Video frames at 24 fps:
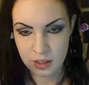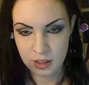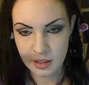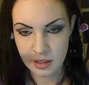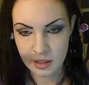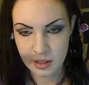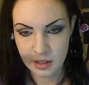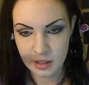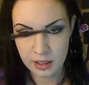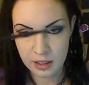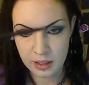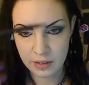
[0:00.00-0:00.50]

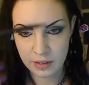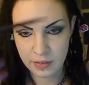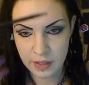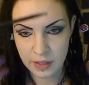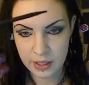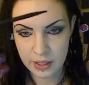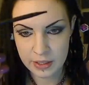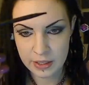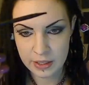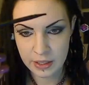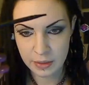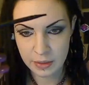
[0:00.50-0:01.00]
I love
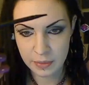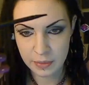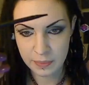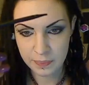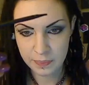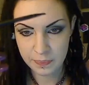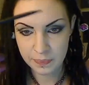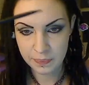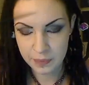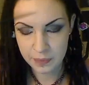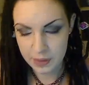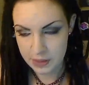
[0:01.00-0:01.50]
that tip.
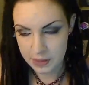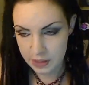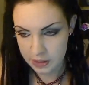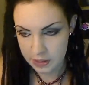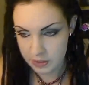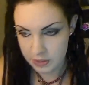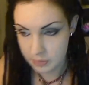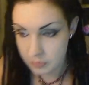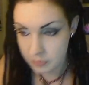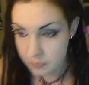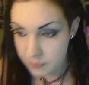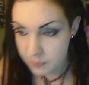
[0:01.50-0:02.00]
It's
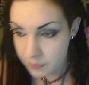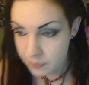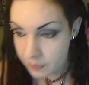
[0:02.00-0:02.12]
awesome.